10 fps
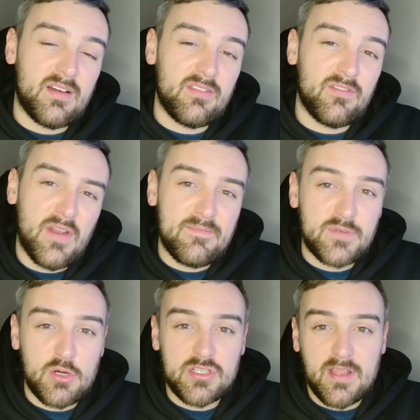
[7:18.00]
The flip
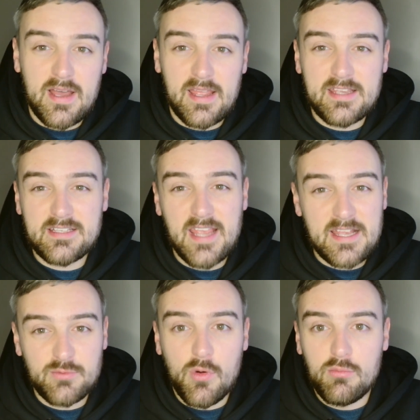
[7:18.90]
side to that is,
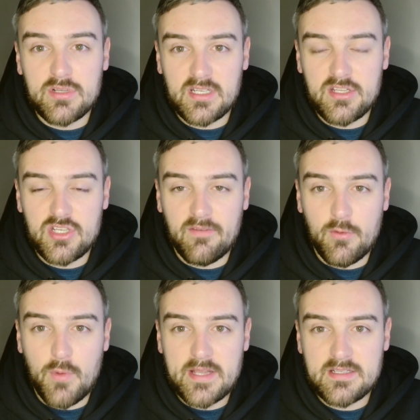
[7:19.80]
yes, one was against
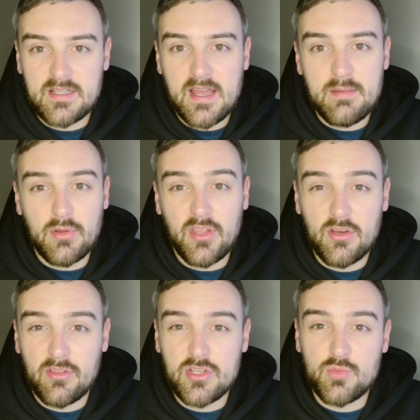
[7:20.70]
Sheffield Wednesday, but the
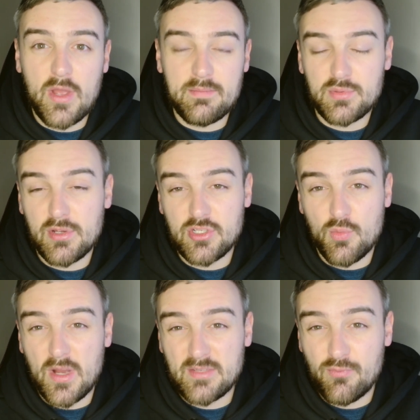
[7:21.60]
others were Ipswich
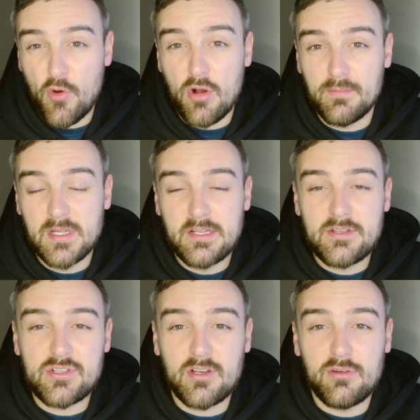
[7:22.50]
and West Brom.
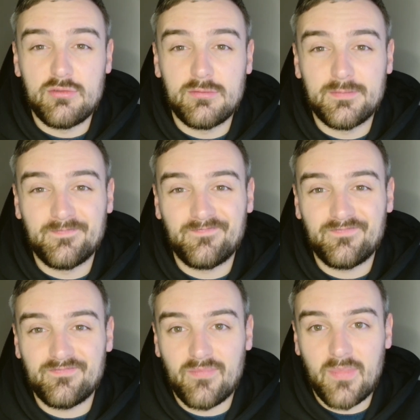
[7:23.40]
So
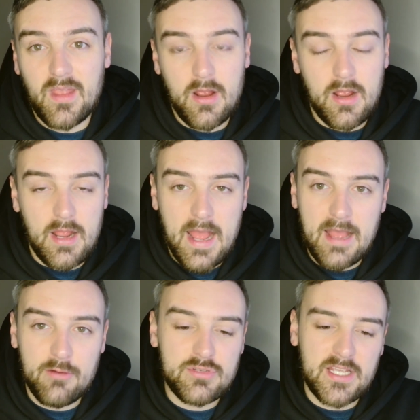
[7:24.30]

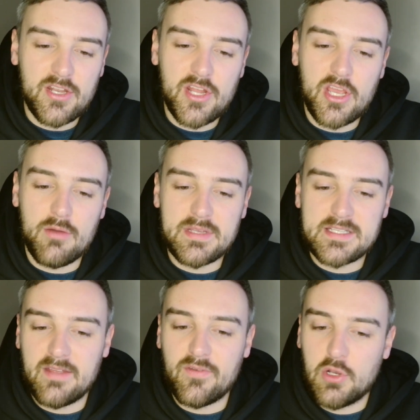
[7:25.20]
how's it going to go? It's
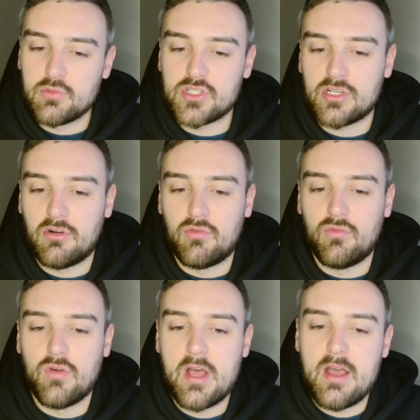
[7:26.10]
difficult to
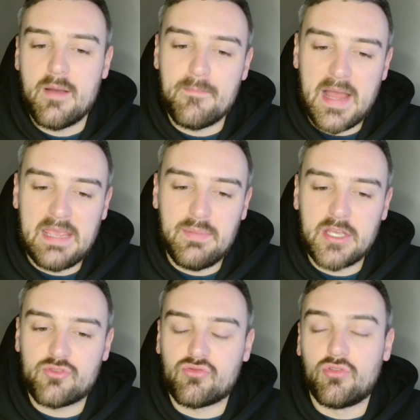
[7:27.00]
call. Maybe
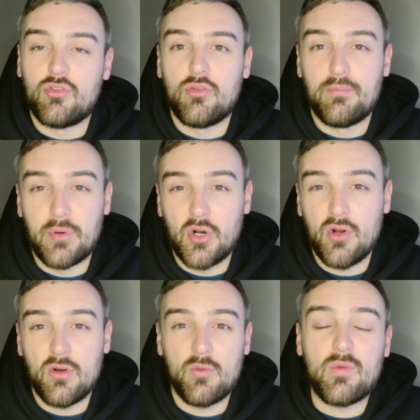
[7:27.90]
a draw,
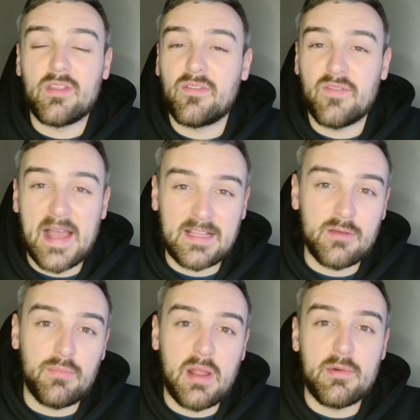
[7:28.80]
but with the fact
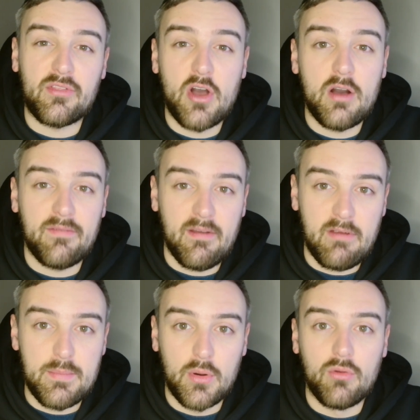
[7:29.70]
that Plymouth are
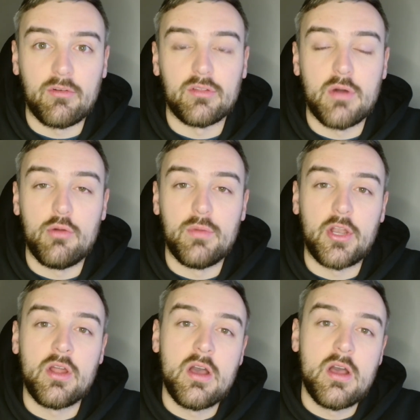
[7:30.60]
very poor at the
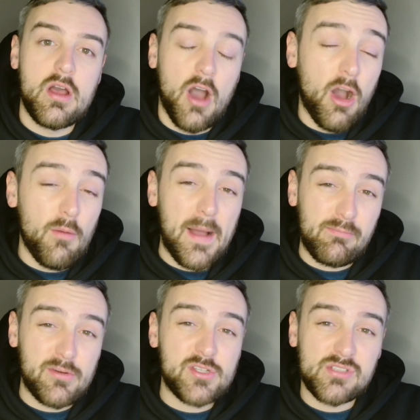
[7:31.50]
moment, I'll
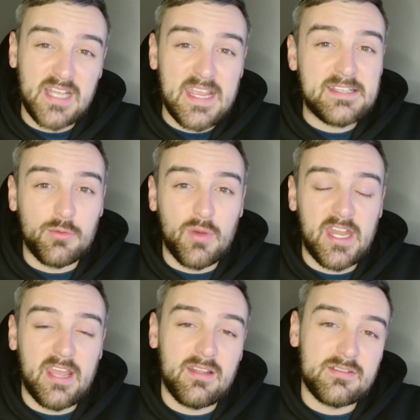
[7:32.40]
back Bristol City to
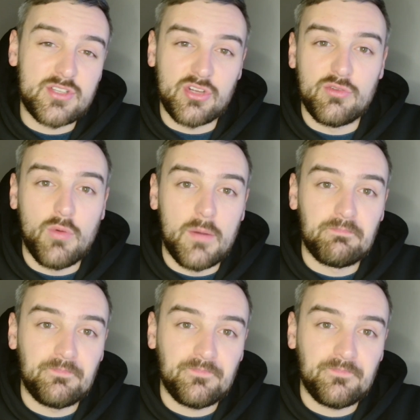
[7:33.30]
win it 2-1.